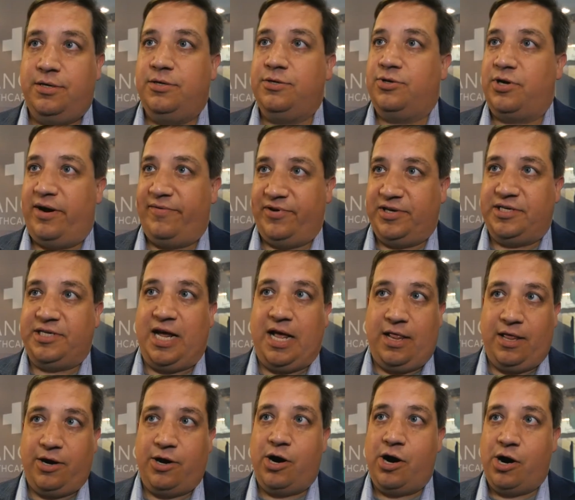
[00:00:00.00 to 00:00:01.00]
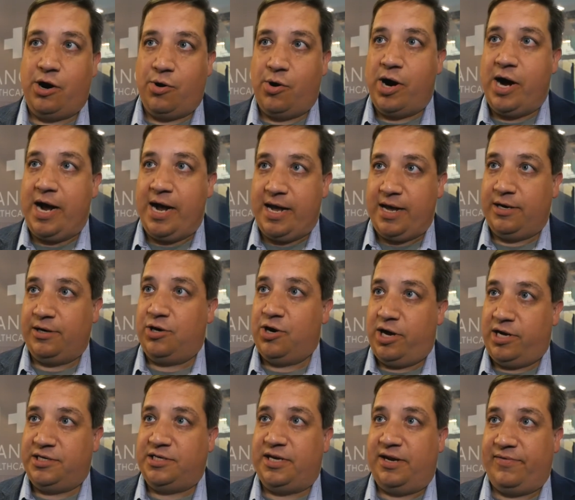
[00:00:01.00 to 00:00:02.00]
driving solid ROI and
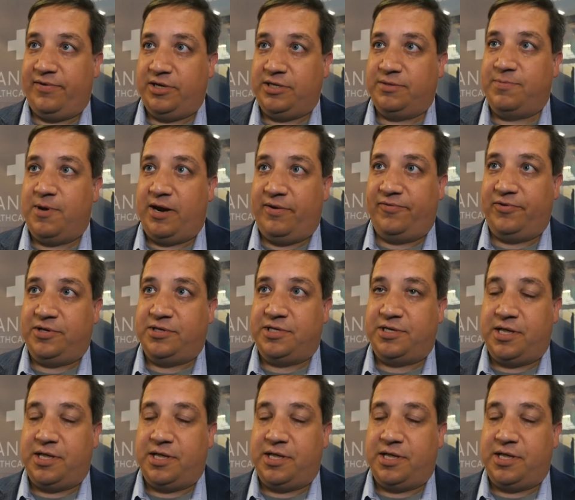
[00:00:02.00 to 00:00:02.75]
cost savings benefits to